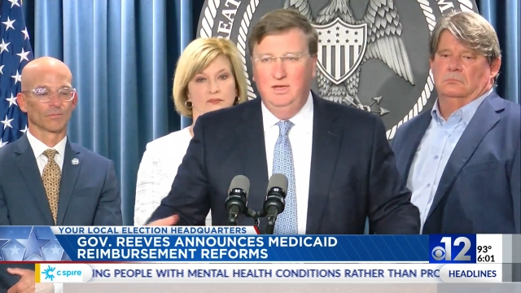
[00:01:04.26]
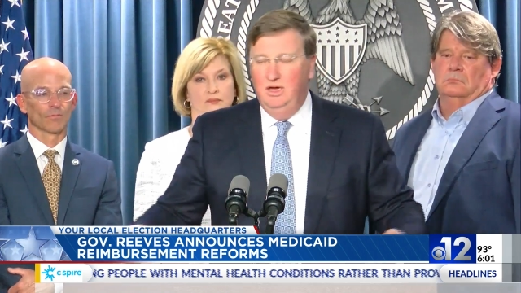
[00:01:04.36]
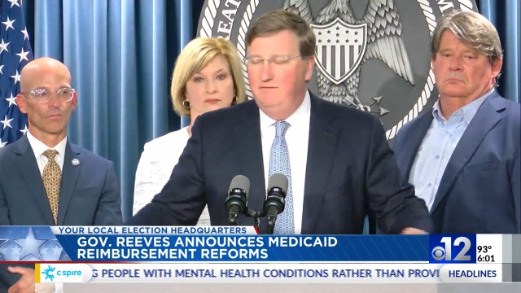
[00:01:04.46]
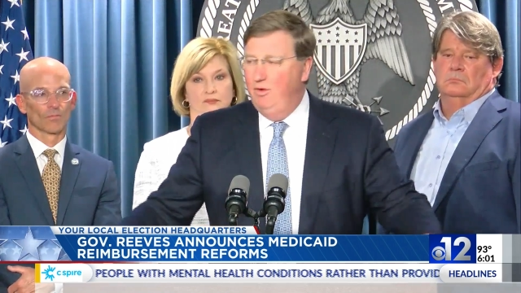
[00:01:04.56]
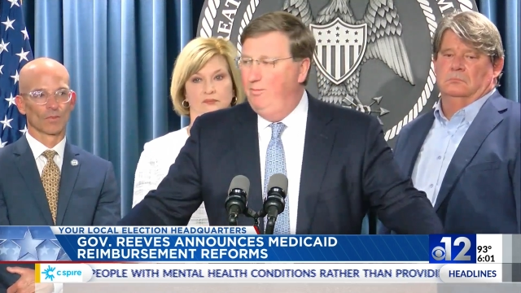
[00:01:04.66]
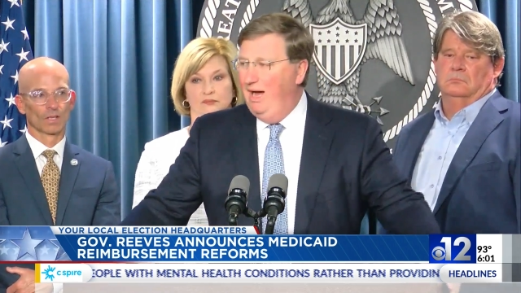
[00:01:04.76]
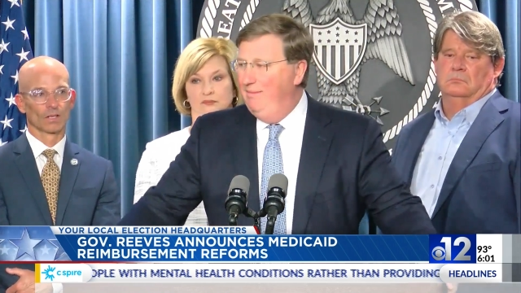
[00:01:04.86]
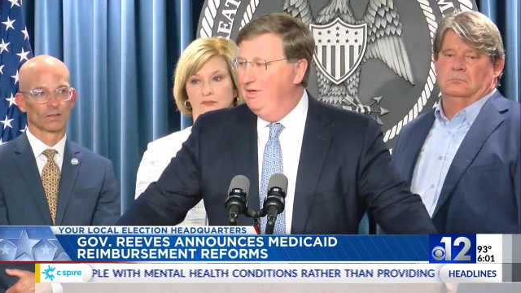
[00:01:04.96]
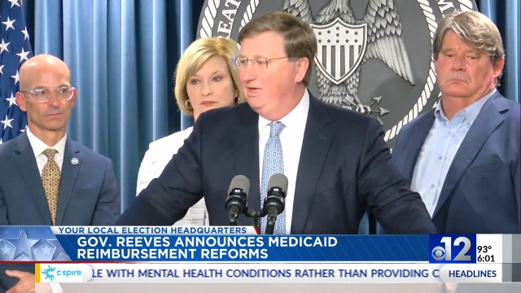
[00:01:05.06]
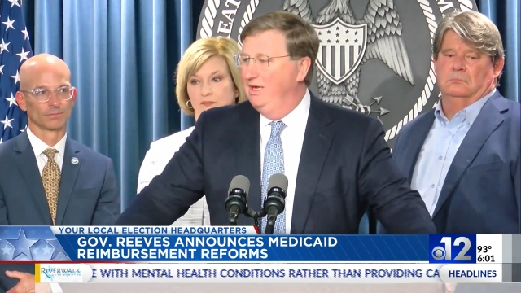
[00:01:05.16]
Speaker 1: of
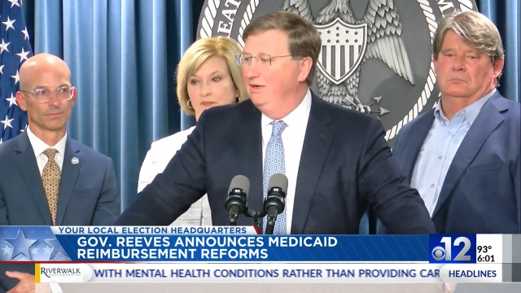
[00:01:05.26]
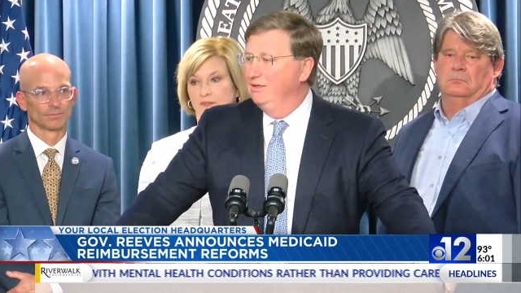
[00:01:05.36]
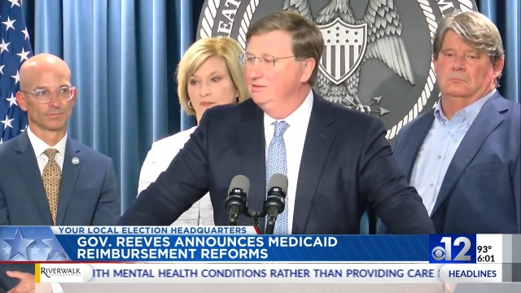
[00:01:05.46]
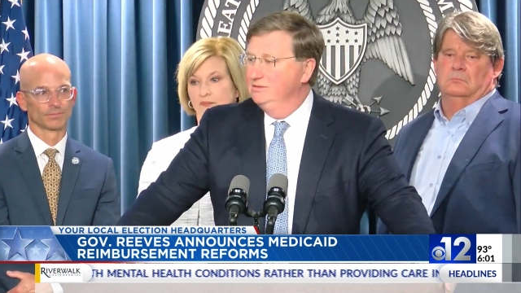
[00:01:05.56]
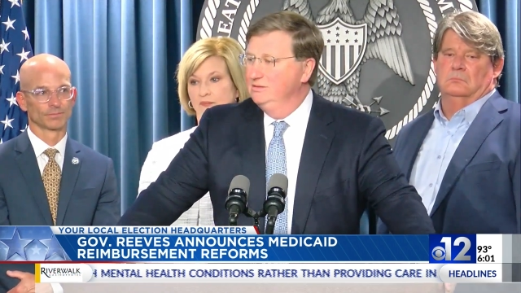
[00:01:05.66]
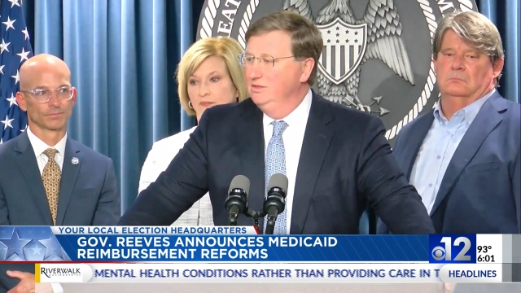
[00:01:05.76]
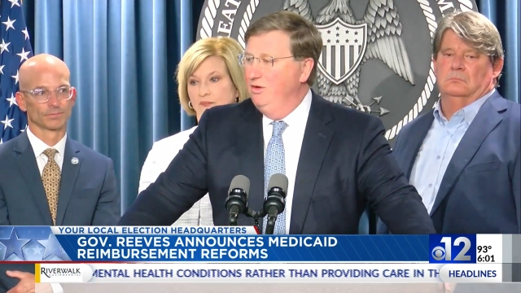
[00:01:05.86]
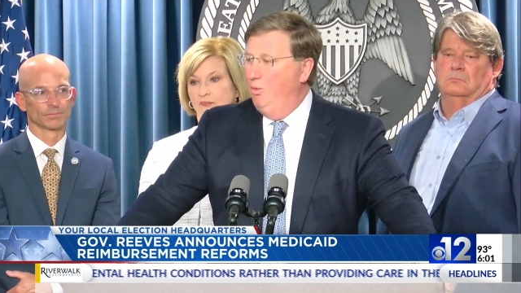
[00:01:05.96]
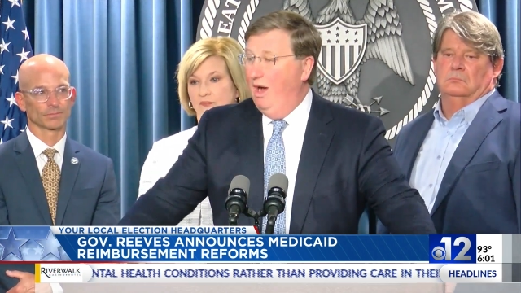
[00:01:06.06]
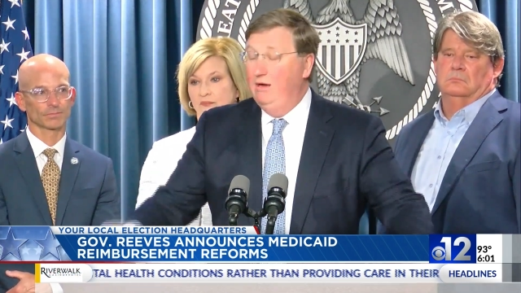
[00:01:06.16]
Obamacare,
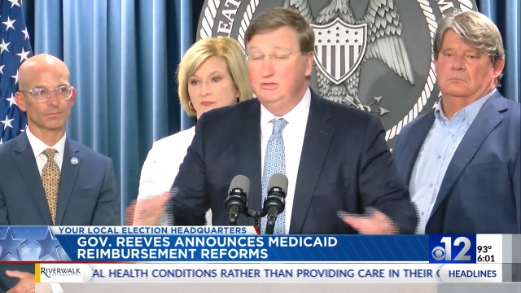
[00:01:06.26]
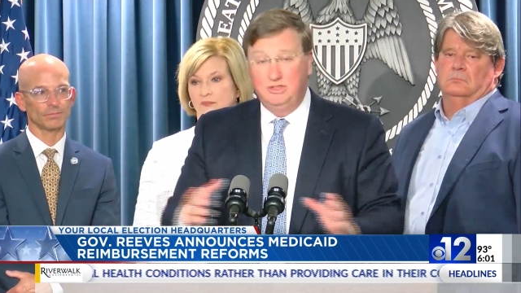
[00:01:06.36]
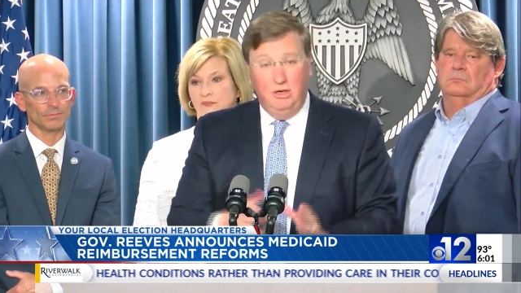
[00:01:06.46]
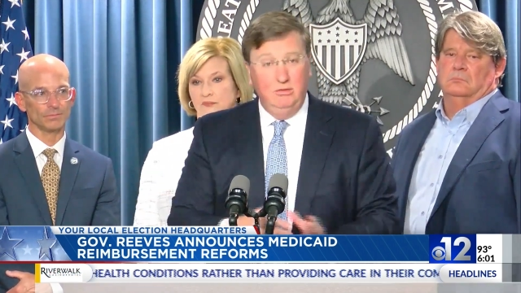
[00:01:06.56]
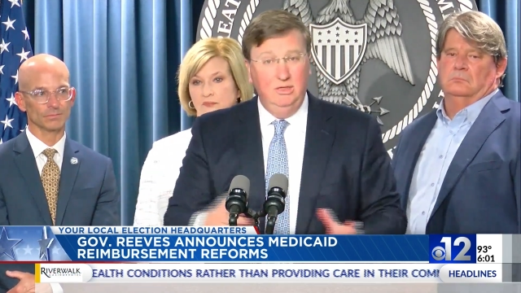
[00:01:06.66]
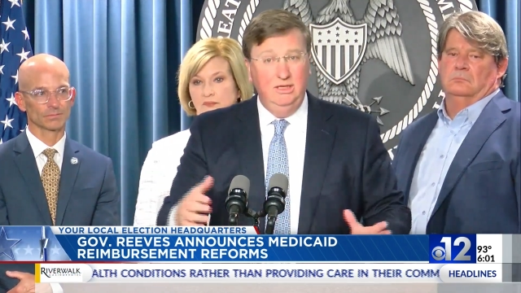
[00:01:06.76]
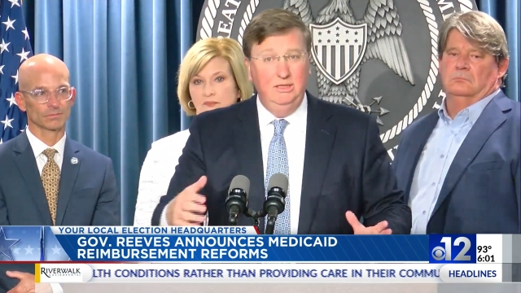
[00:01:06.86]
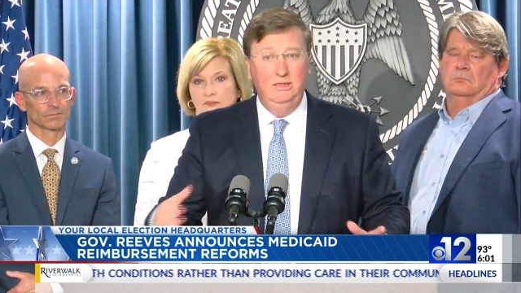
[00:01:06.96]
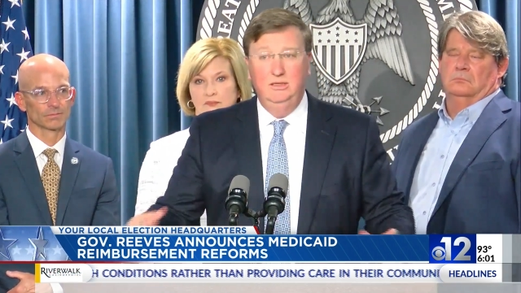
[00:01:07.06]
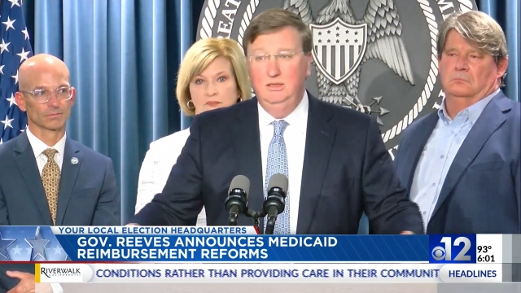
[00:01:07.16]
while certainly
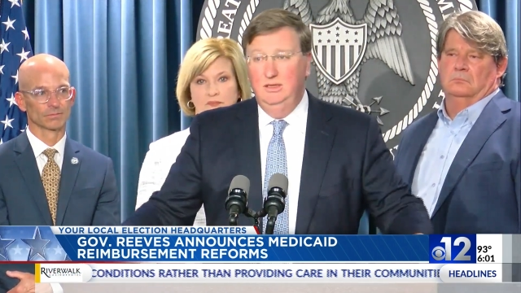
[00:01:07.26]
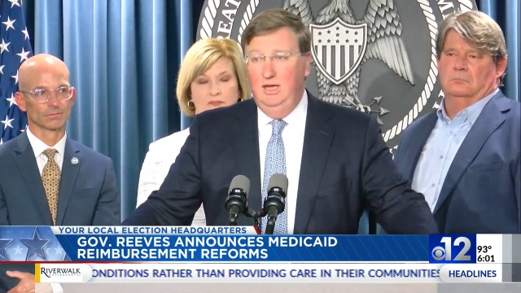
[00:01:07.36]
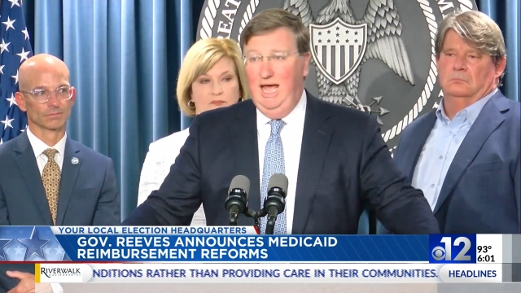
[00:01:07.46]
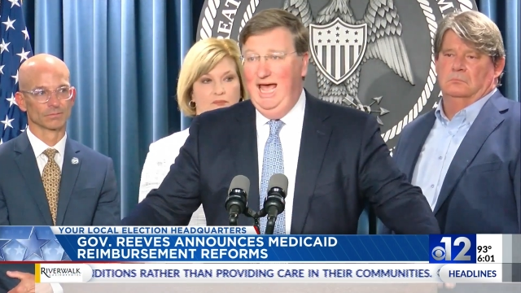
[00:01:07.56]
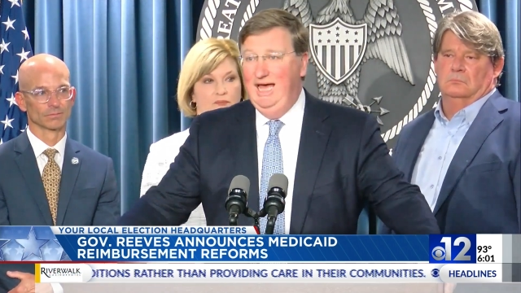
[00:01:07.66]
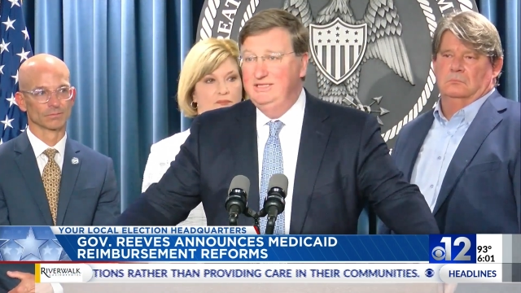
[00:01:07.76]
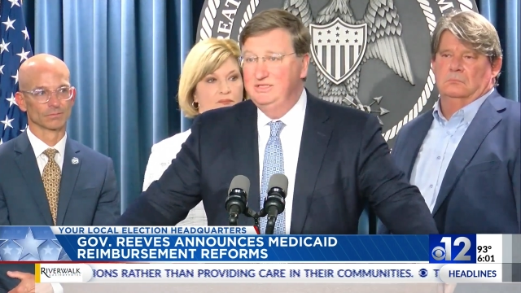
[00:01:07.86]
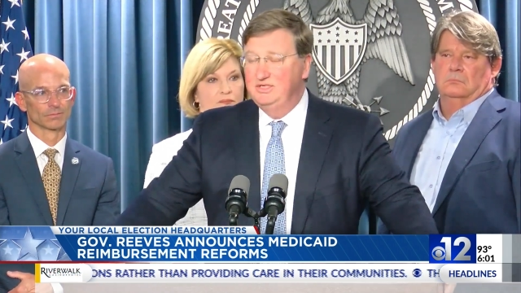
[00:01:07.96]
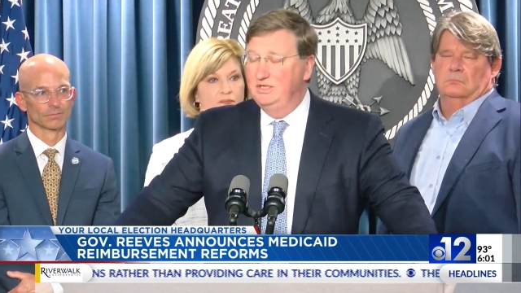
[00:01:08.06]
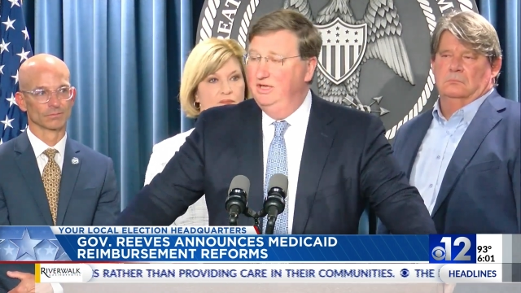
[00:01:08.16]
adds a
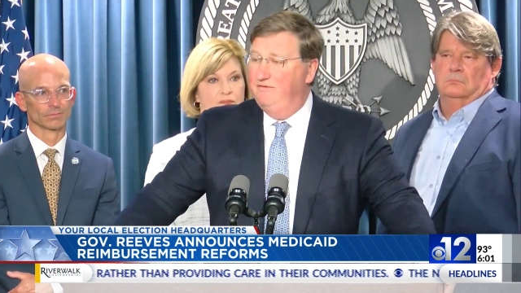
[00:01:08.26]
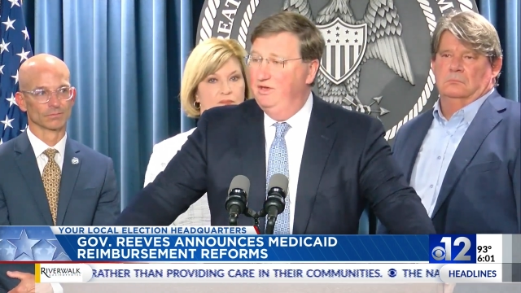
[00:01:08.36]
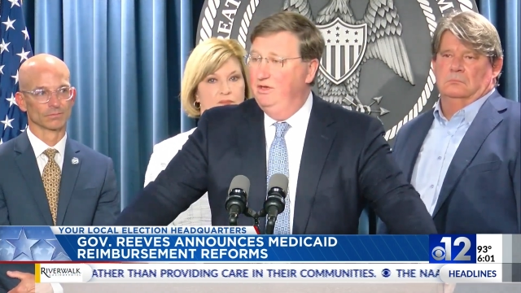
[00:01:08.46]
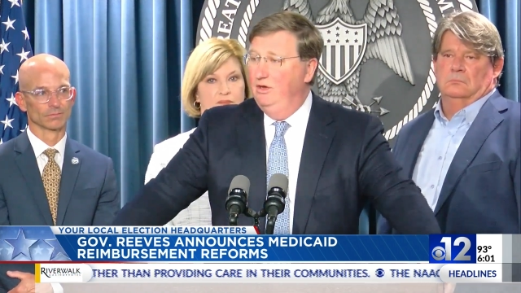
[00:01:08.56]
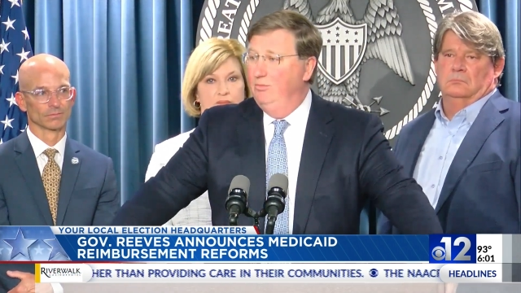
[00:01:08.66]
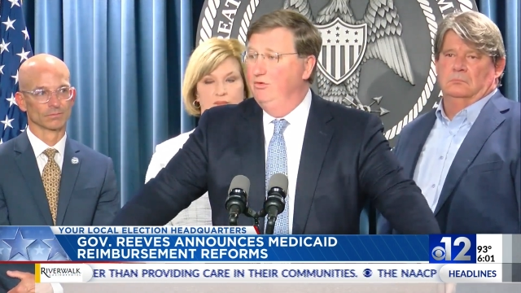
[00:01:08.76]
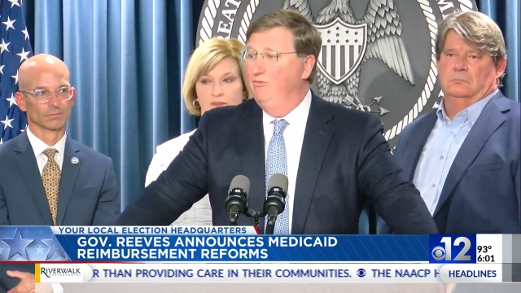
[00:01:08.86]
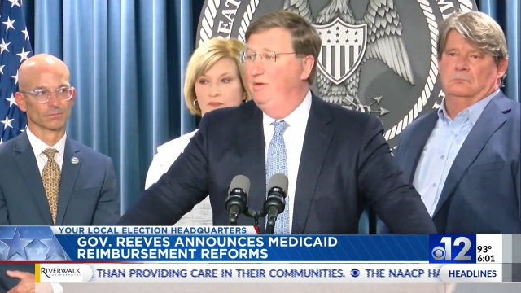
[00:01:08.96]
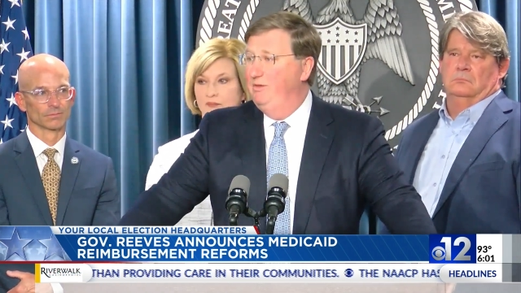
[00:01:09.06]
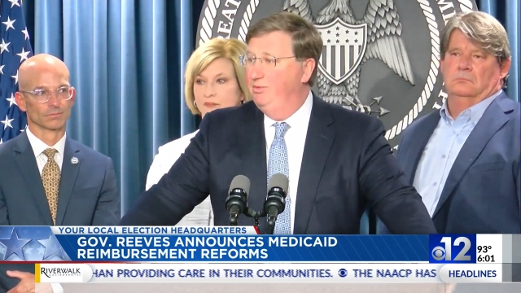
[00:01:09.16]
significant number of
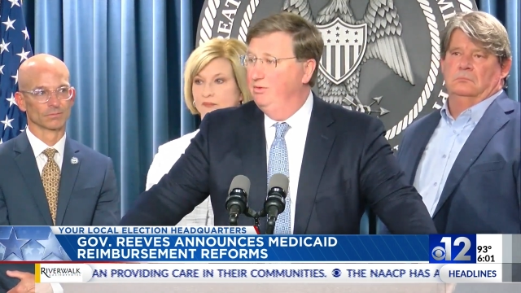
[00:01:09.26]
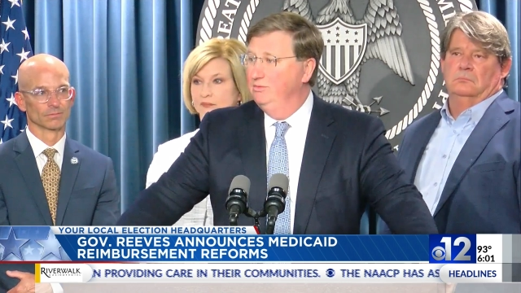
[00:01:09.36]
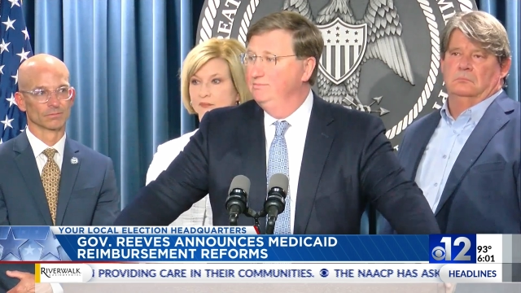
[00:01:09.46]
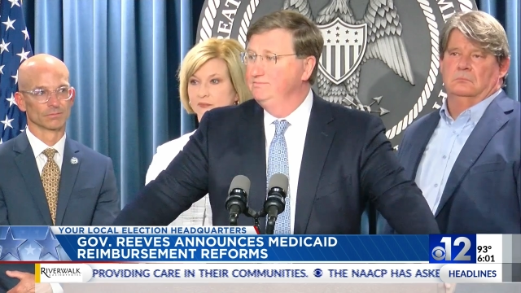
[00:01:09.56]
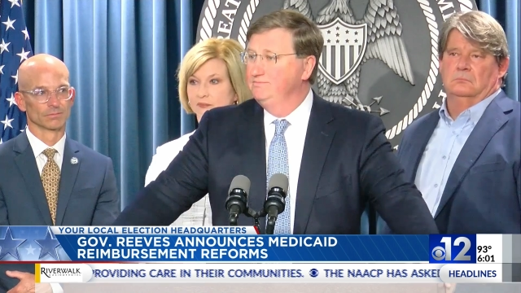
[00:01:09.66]
people